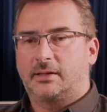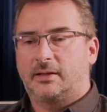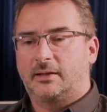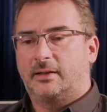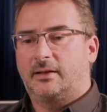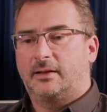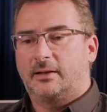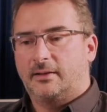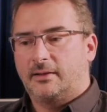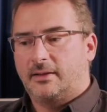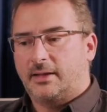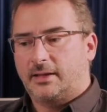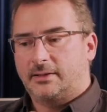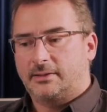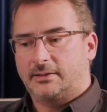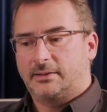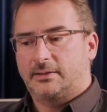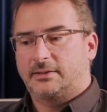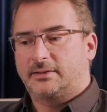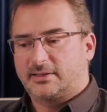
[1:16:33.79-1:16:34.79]

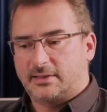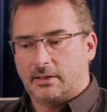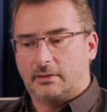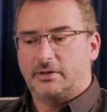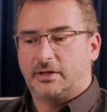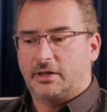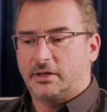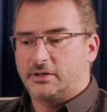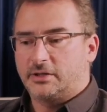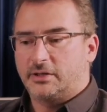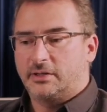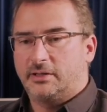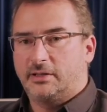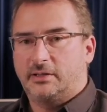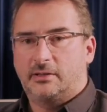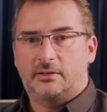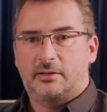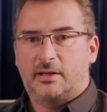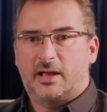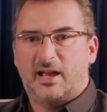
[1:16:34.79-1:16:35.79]
that a sound
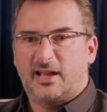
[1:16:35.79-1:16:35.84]
engineer